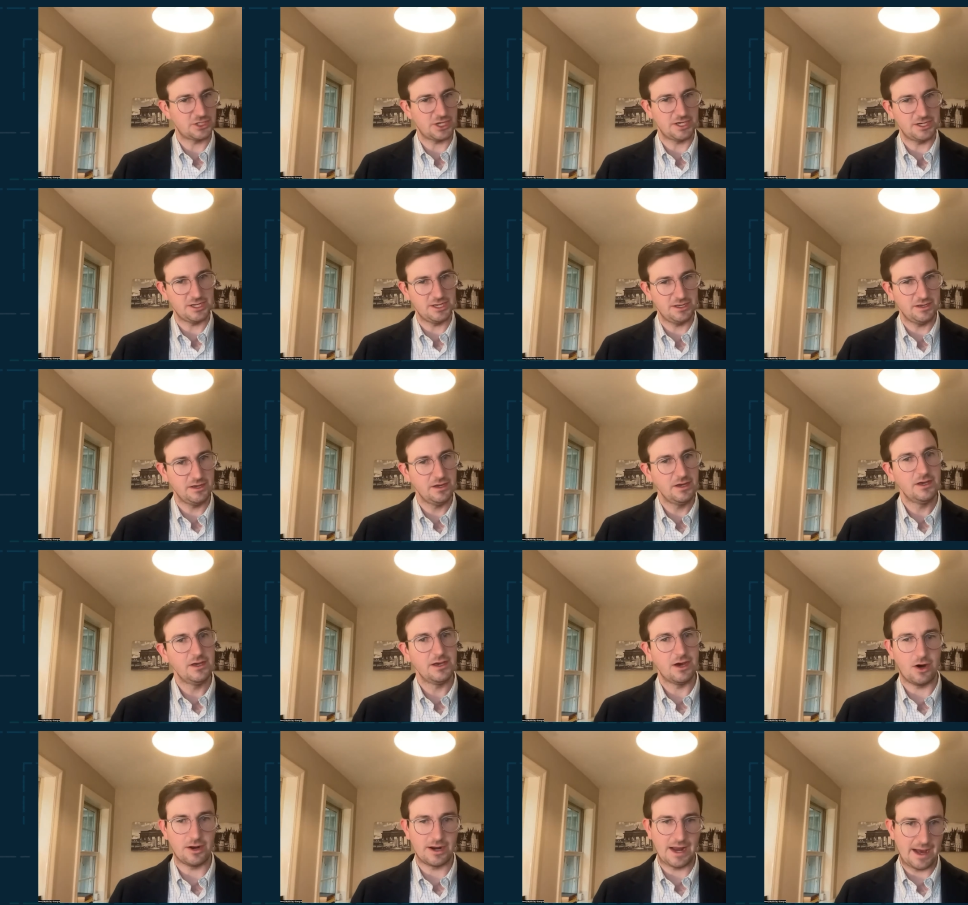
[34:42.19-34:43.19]
ID
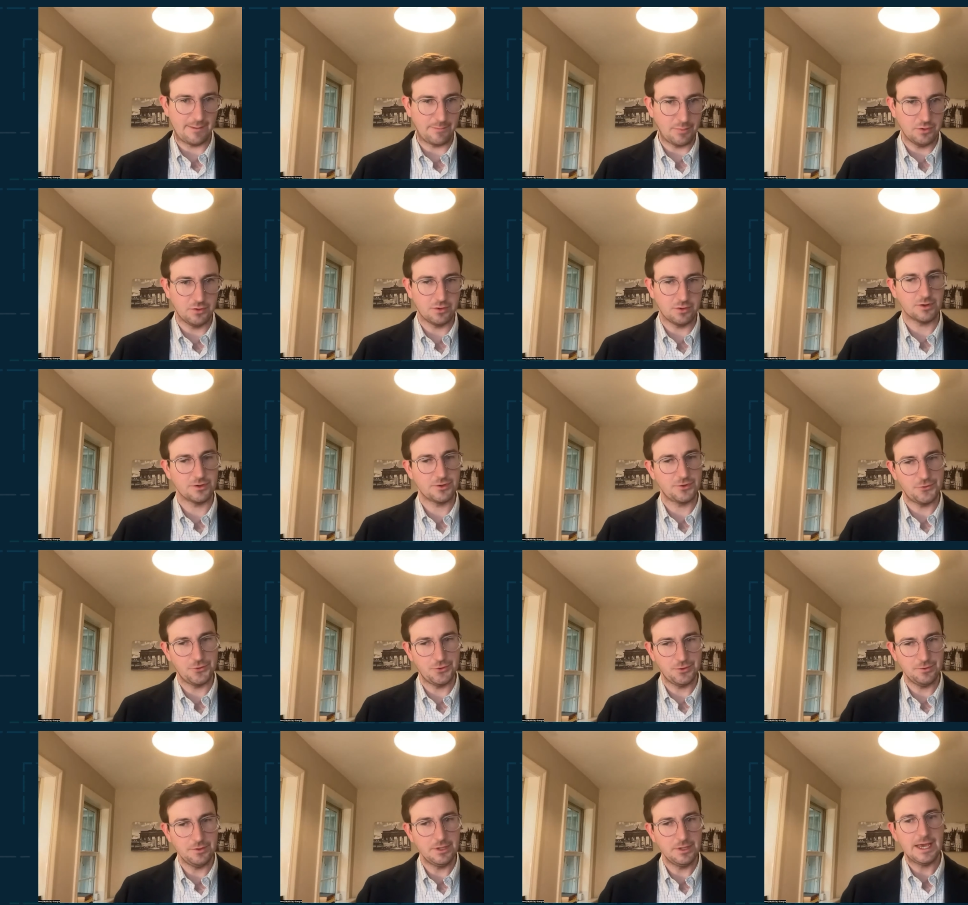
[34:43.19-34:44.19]
on Apple or
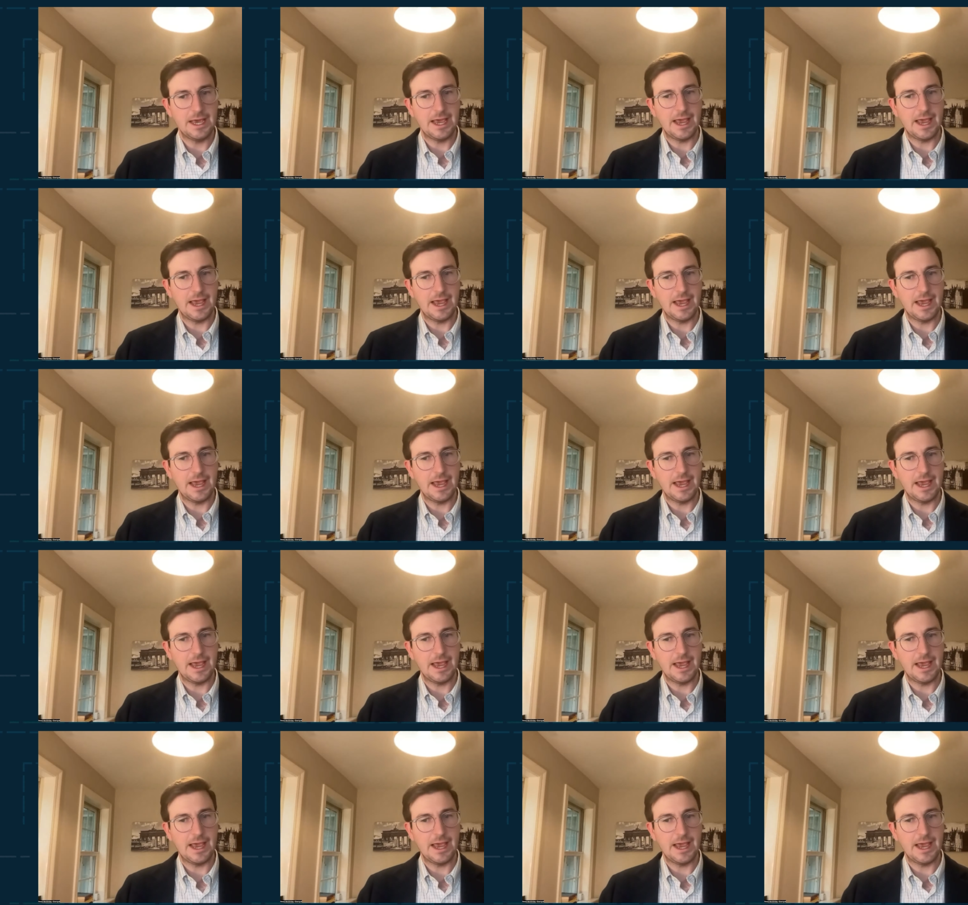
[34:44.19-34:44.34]
Google.